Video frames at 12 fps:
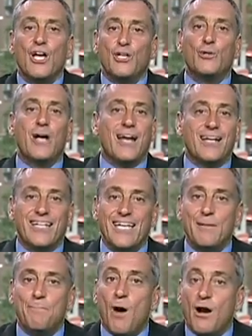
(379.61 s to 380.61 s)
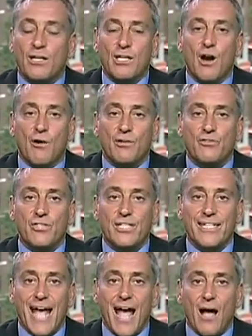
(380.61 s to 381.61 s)
You've got to keep our
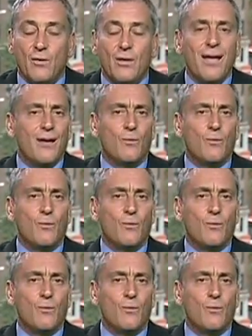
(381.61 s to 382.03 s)
currency down.